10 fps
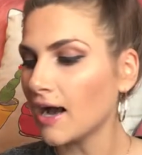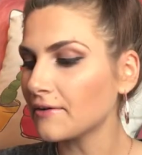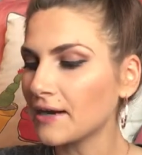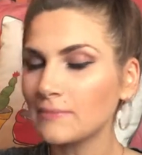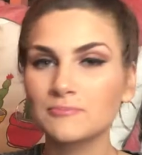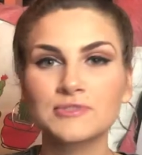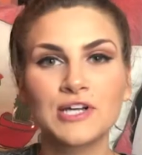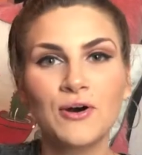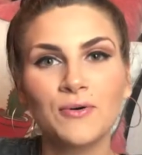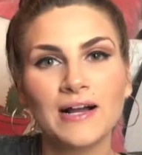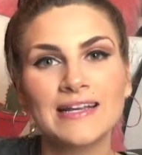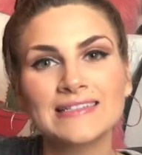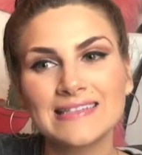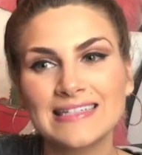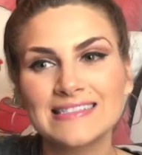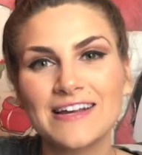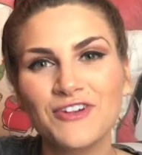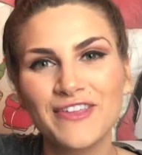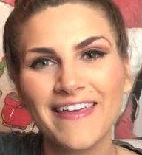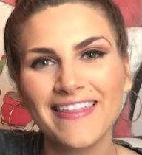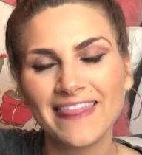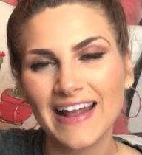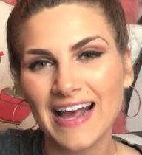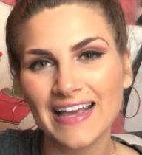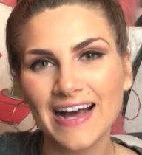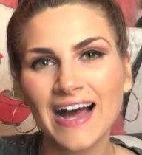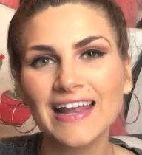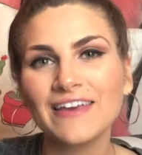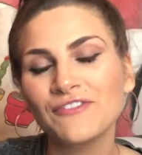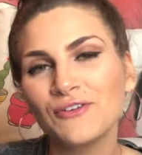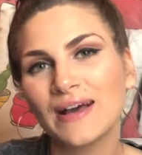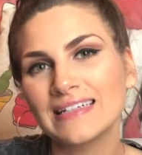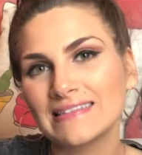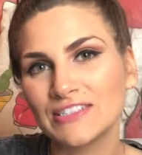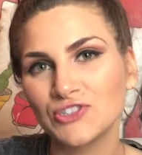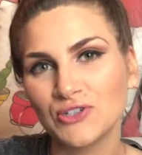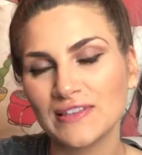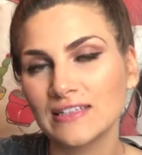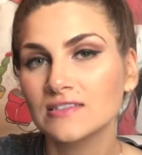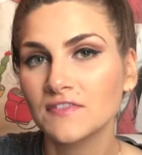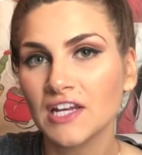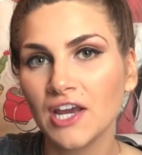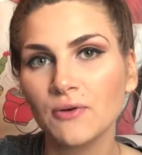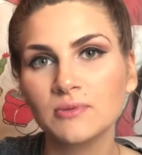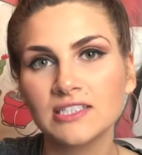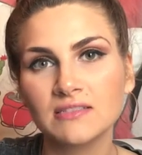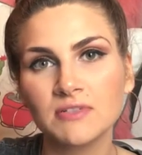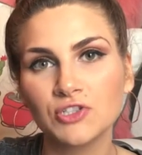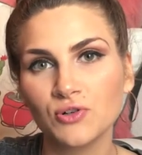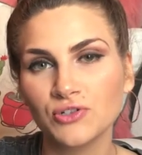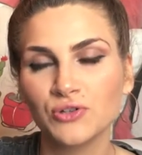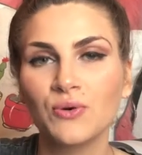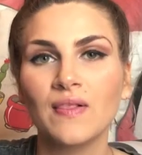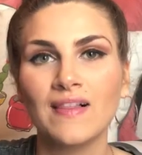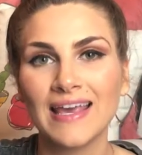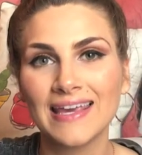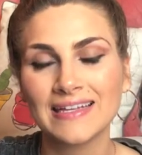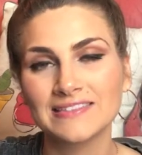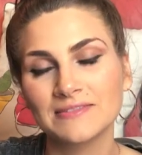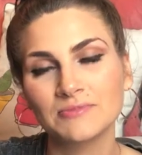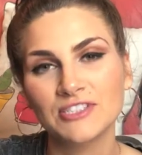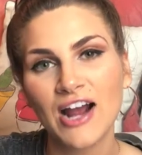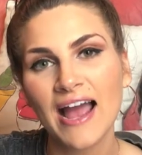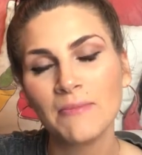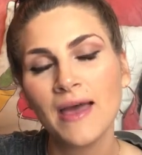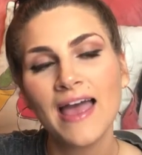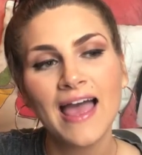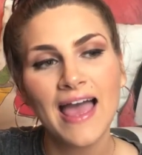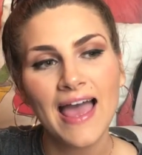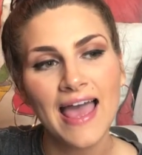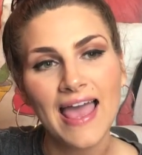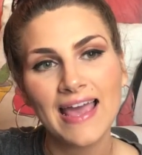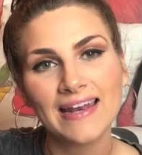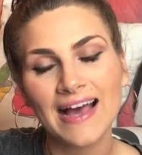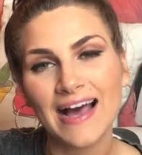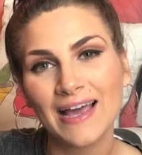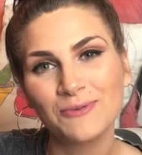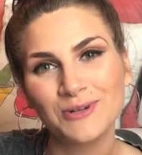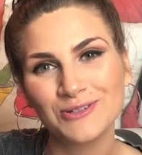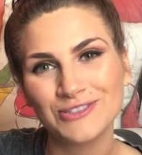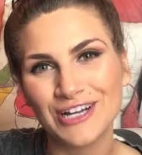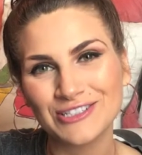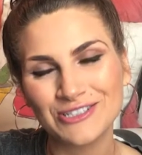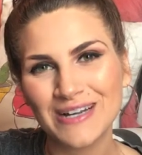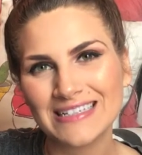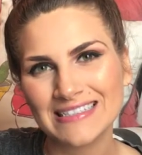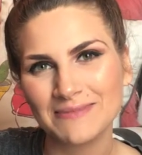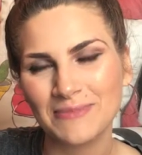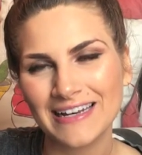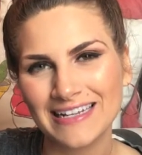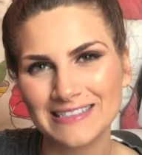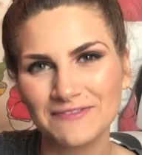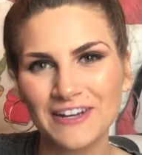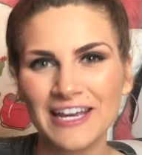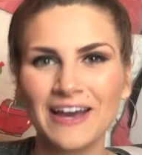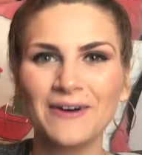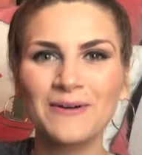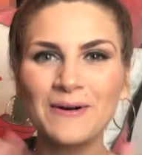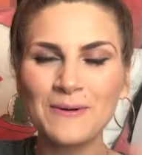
Alright, so I guess that's everything that I got. If you guys enjoyed this video, please be sure to like and subscribe, and I will talk to you guys in my next video.